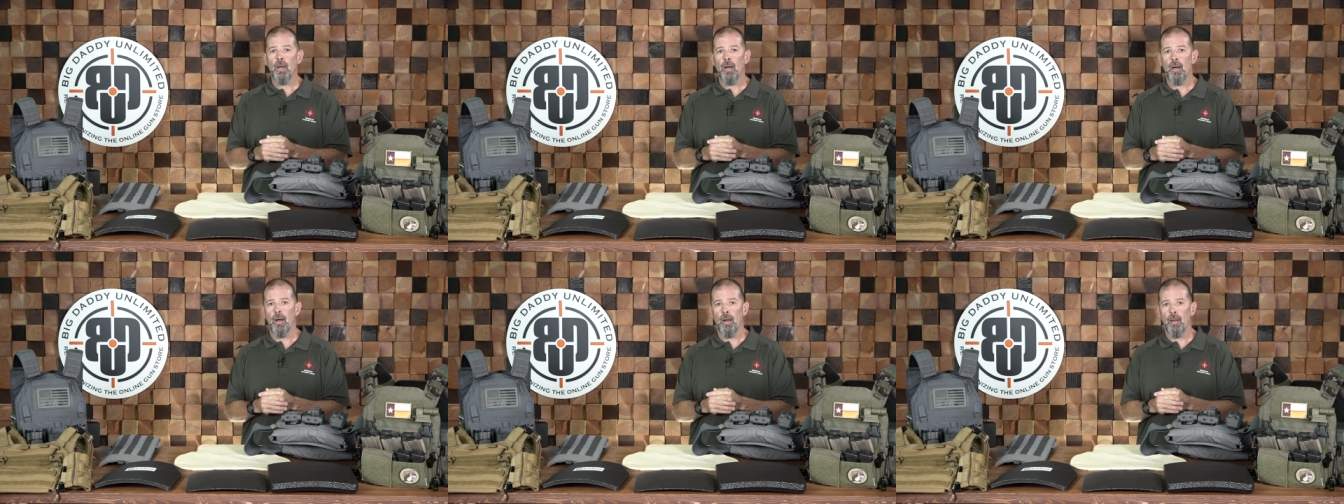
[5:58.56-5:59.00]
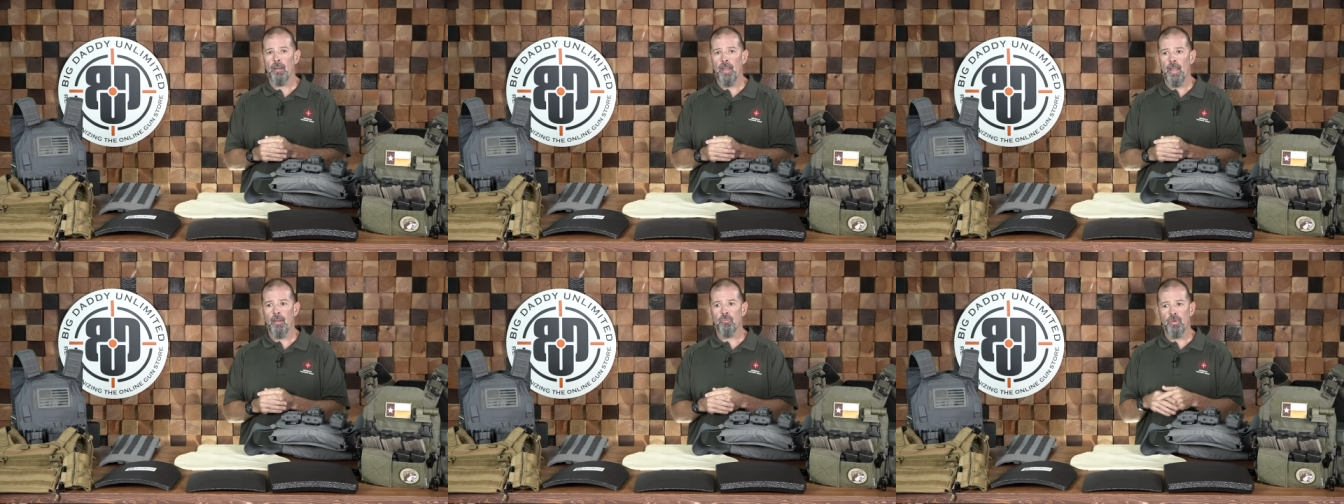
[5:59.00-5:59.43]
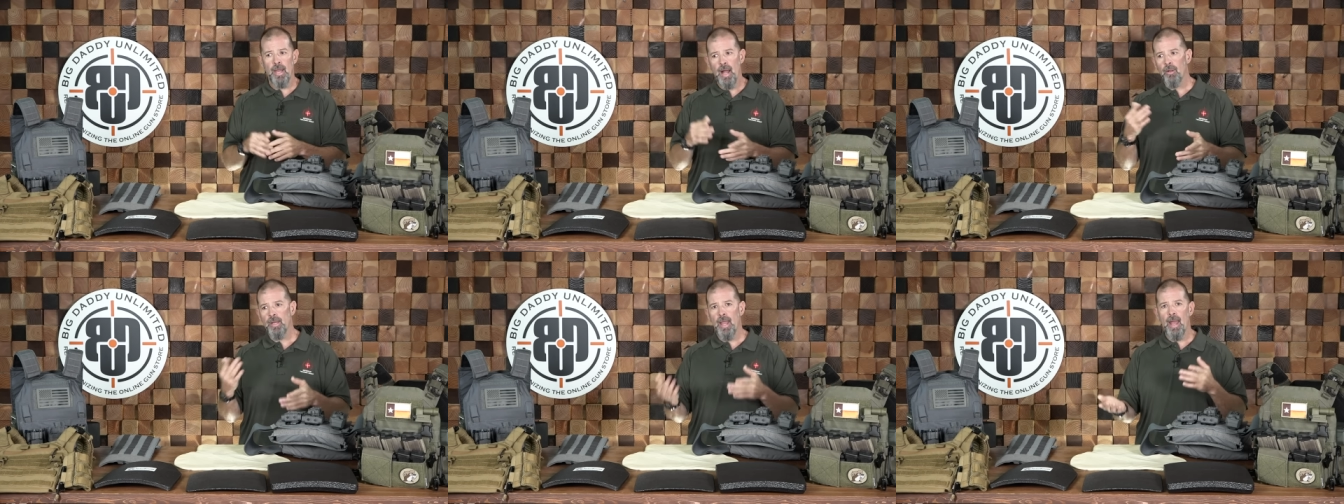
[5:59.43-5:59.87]
Uh, and
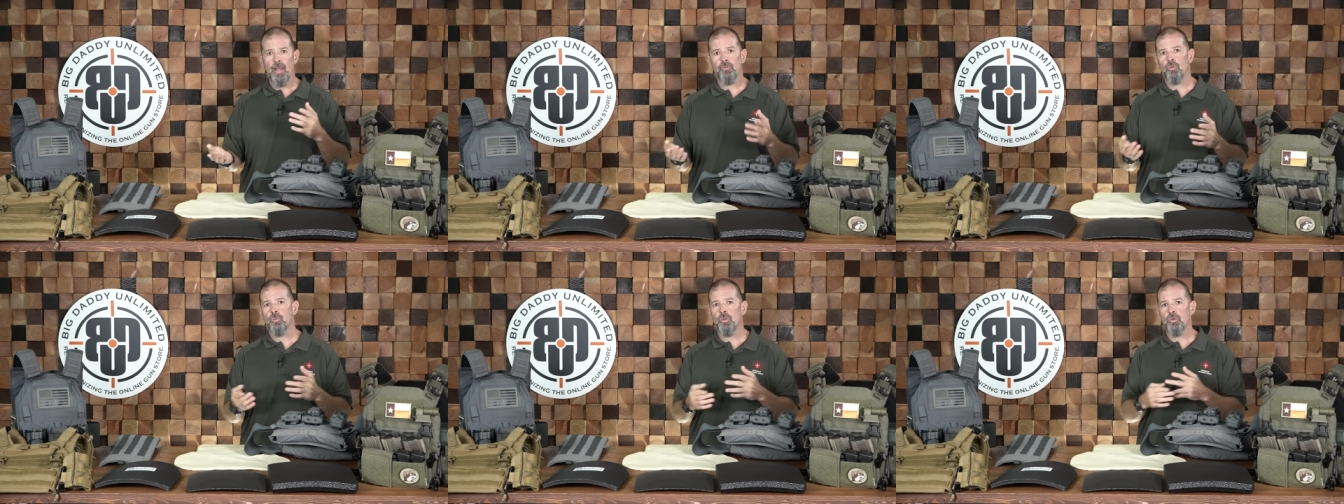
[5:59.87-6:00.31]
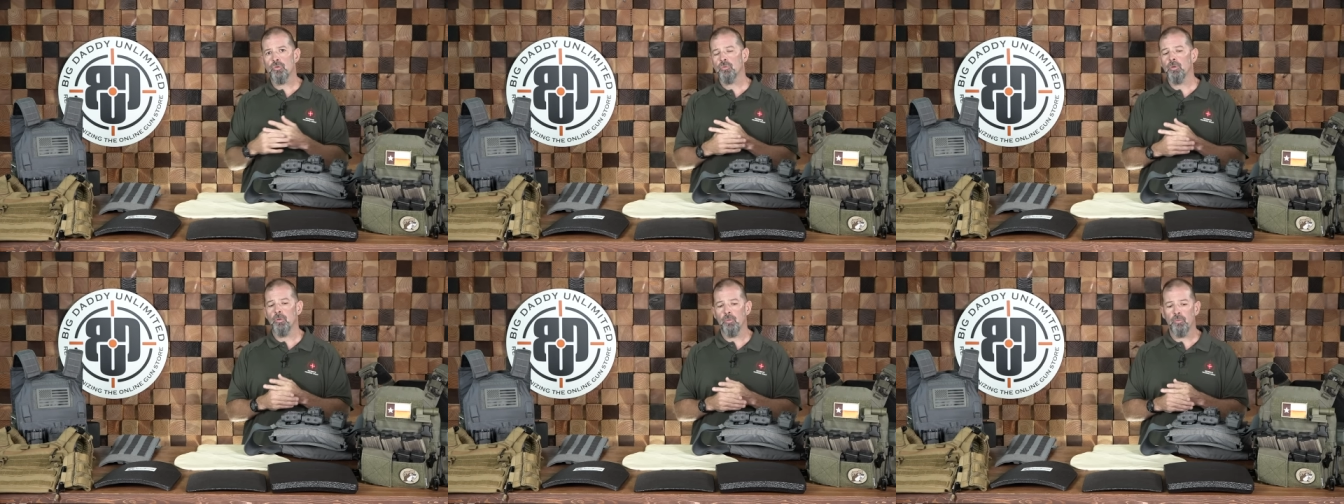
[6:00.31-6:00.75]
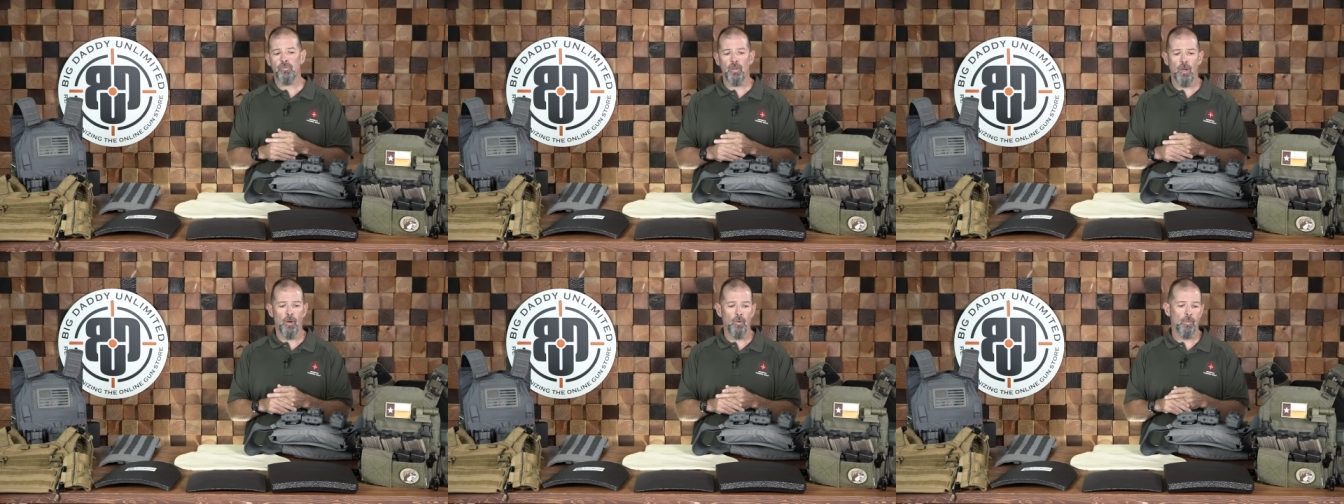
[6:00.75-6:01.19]
reality has to intrude.
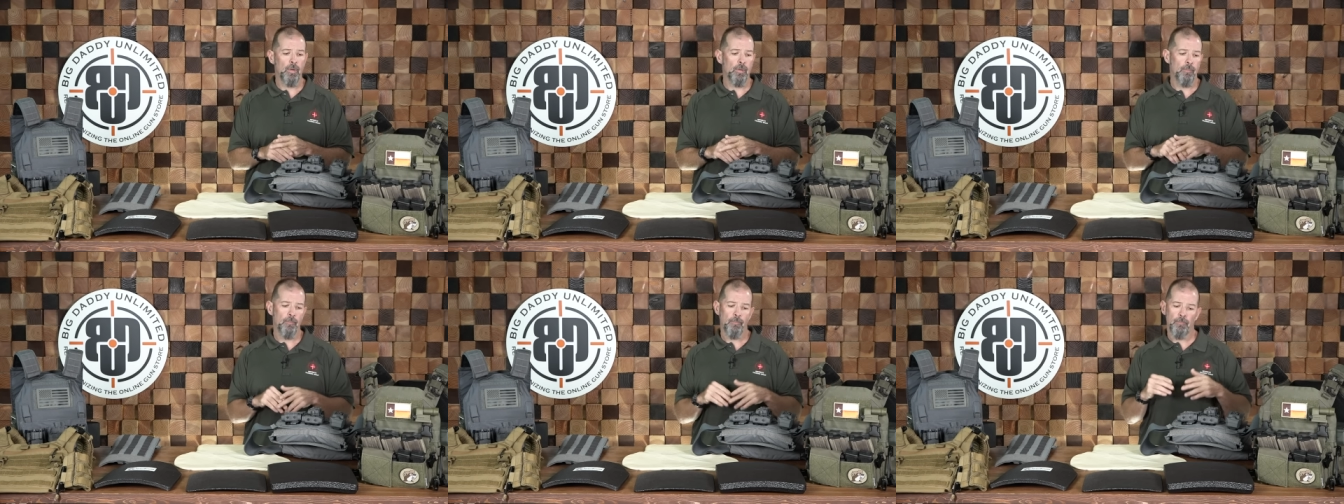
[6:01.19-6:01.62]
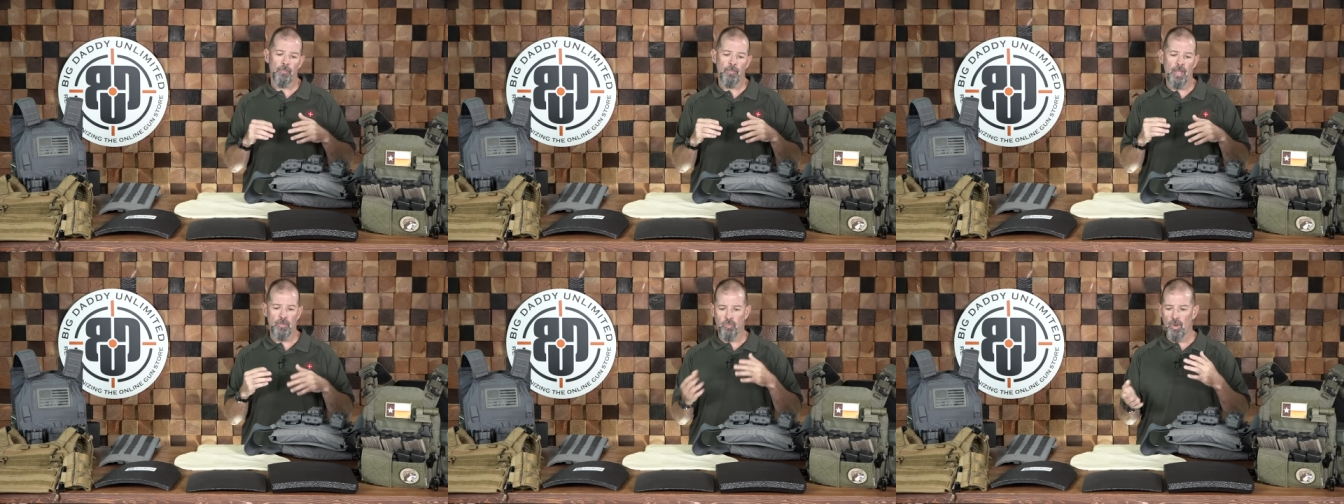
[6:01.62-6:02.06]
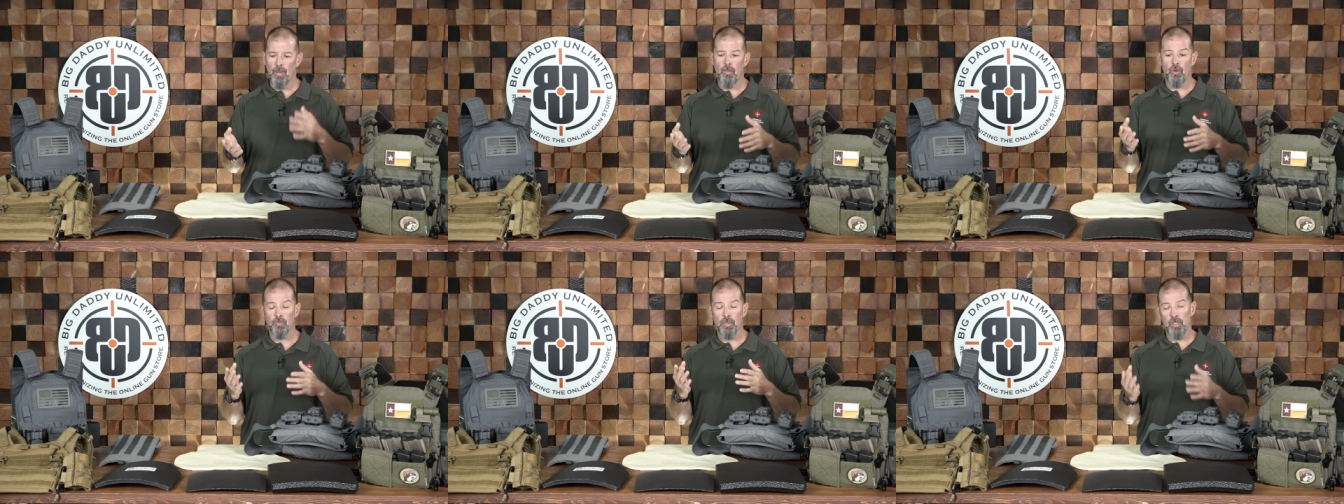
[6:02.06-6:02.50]
So that's why
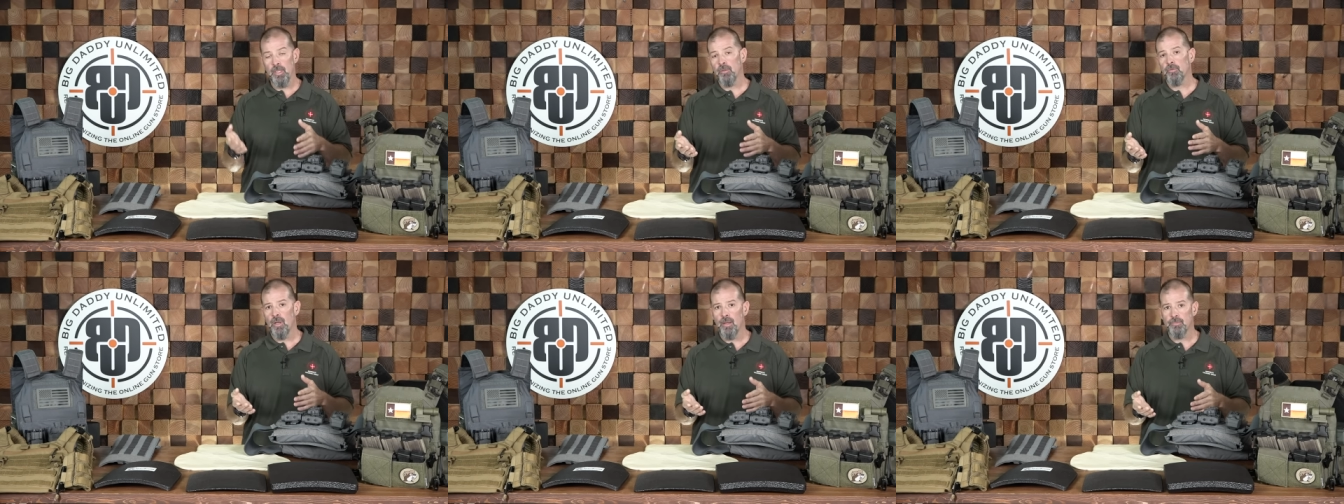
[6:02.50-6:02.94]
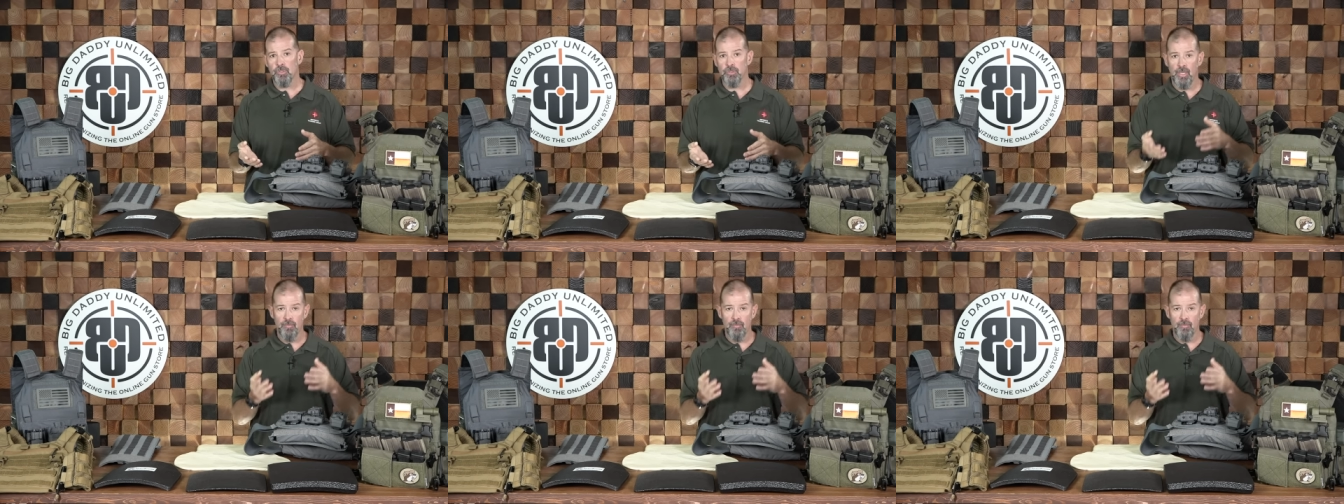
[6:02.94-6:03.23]
most police officers,